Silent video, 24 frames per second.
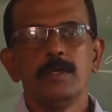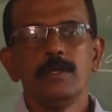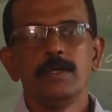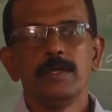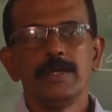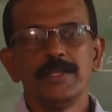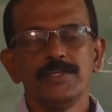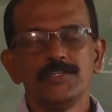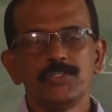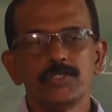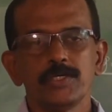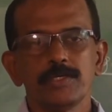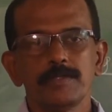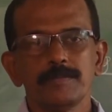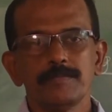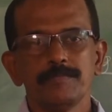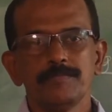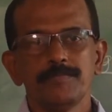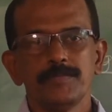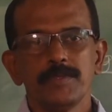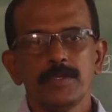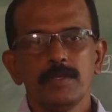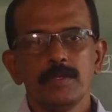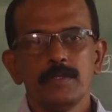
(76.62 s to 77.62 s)
later.
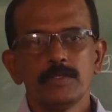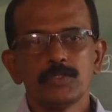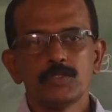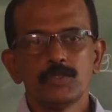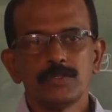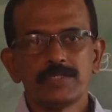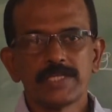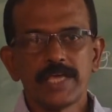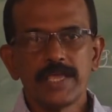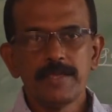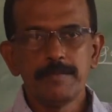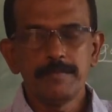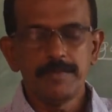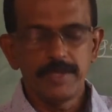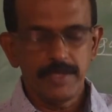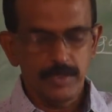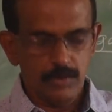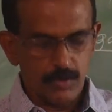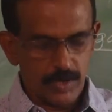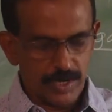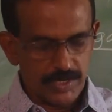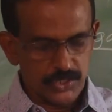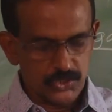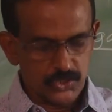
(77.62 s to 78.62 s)
So time
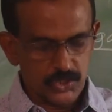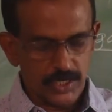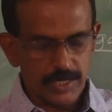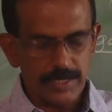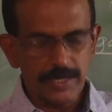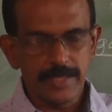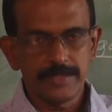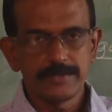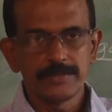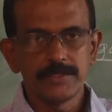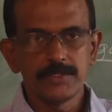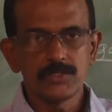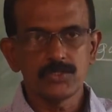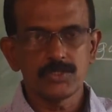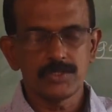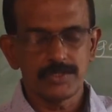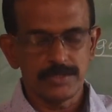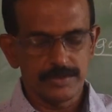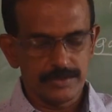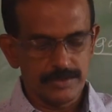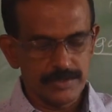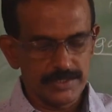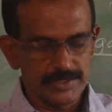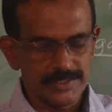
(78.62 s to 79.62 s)
being, you understand like this.
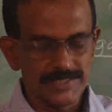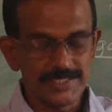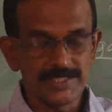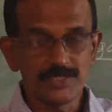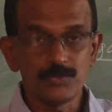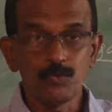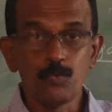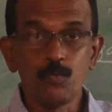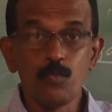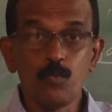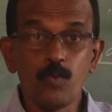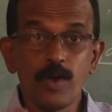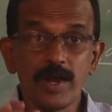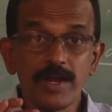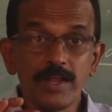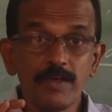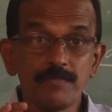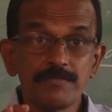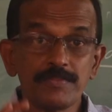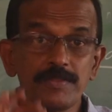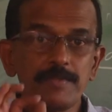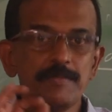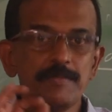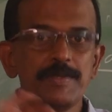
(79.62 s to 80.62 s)
This is one
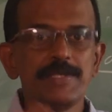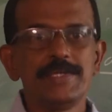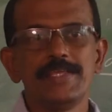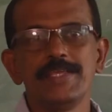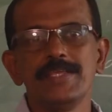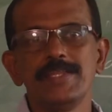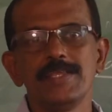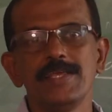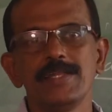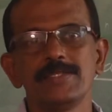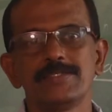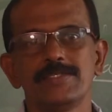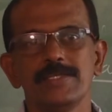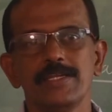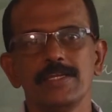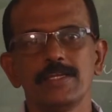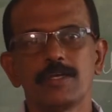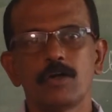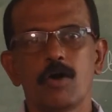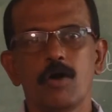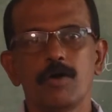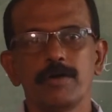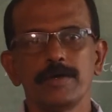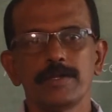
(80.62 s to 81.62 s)
of the materials in
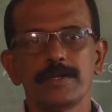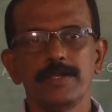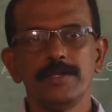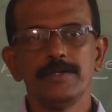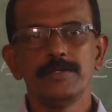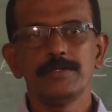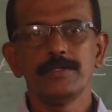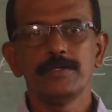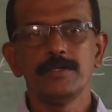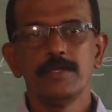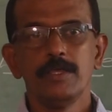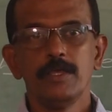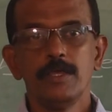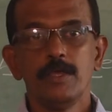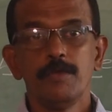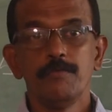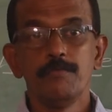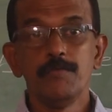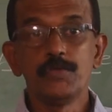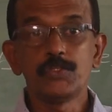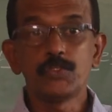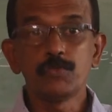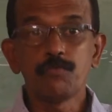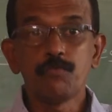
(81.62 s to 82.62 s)
concrete
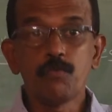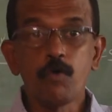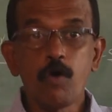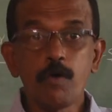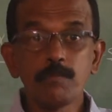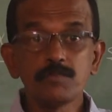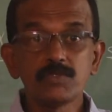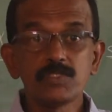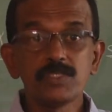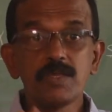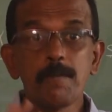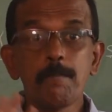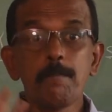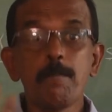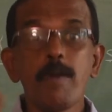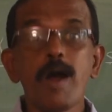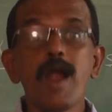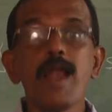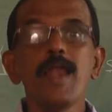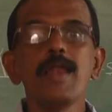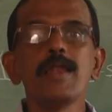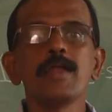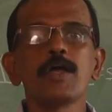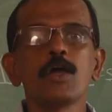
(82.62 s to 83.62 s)
which forms the
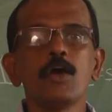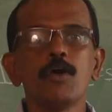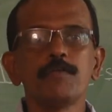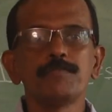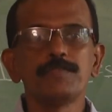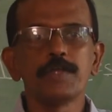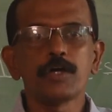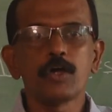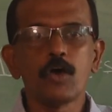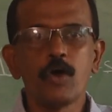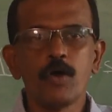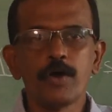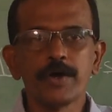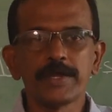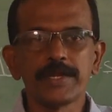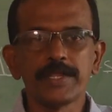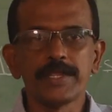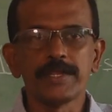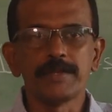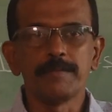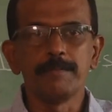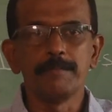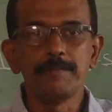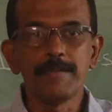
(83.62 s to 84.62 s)
bulk of the
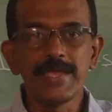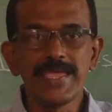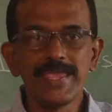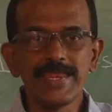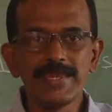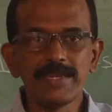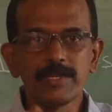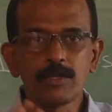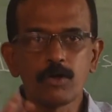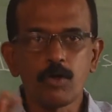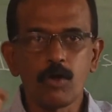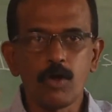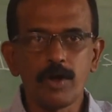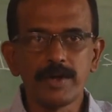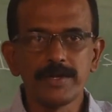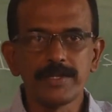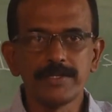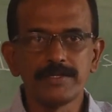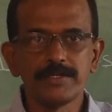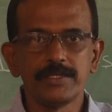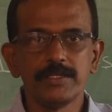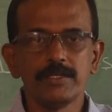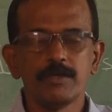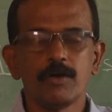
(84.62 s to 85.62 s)
concrete, main
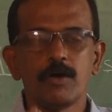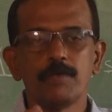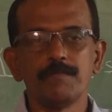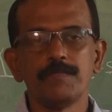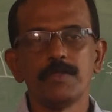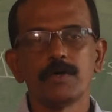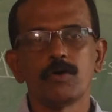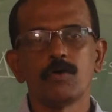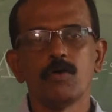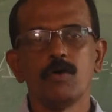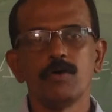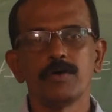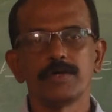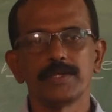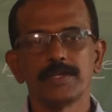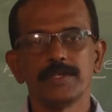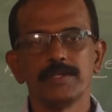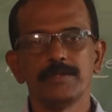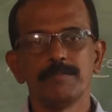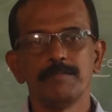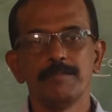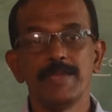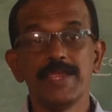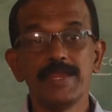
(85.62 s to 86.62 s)
quantity of the
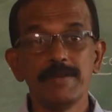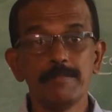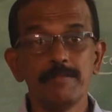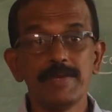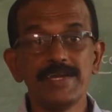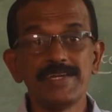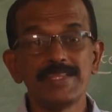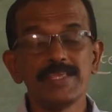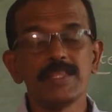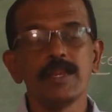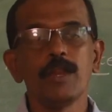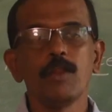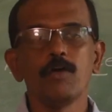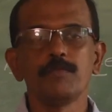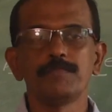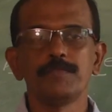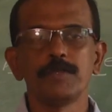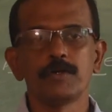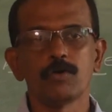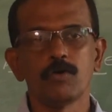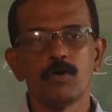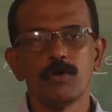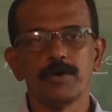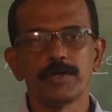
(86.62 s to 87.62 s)
concrete, main material of the
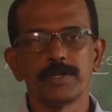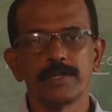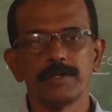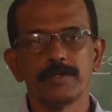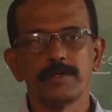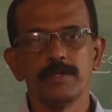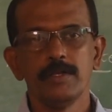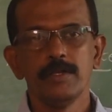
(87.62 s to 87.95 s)
concrete,